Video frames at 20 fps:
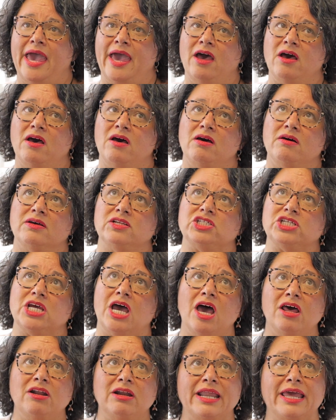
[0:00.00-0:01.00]
Our
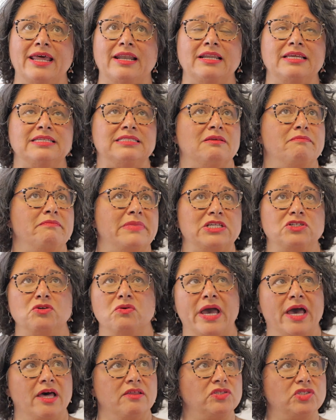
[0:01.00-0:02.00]
child and adolescent
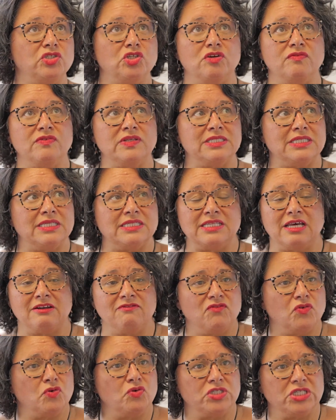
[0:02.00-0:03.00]
mental health services,
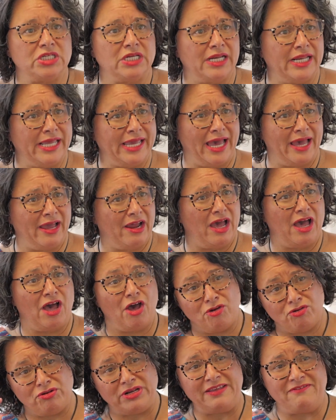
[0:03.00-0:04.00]
unfortunately, are
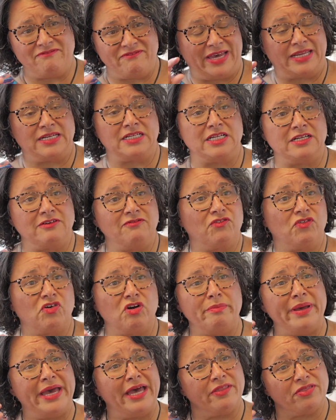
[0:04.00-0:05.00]
only funded
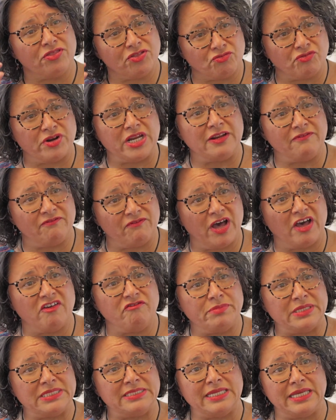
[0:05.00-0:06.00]
for about 3 to
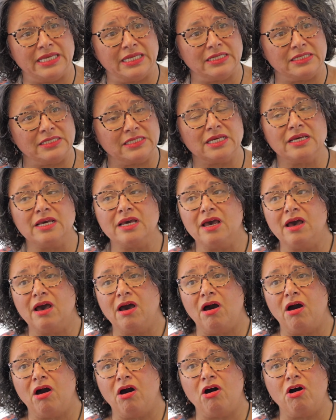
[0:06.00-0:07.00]
5%
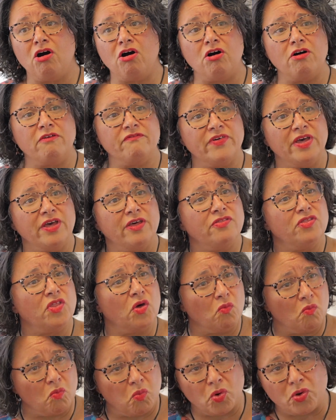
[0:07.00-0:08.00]
of
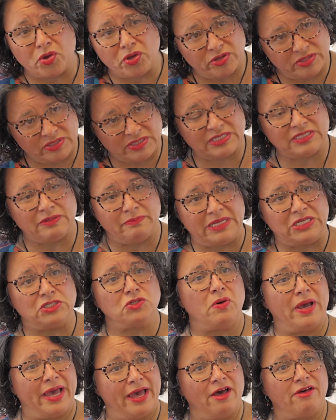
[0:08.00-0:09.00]
the worst
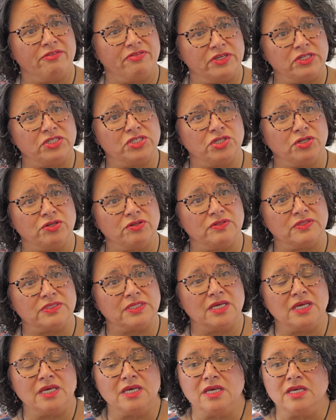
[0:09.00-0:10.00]
mental health
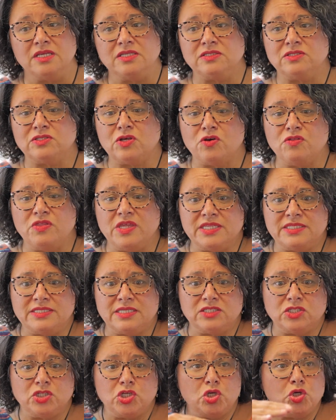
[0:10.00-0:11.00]
issues. So there's
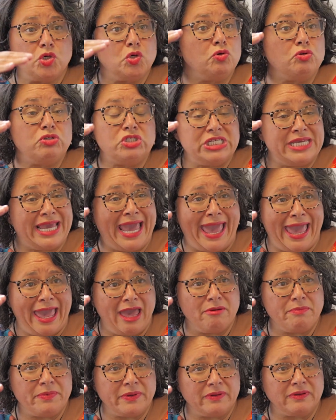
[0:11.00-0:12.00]
this huge gap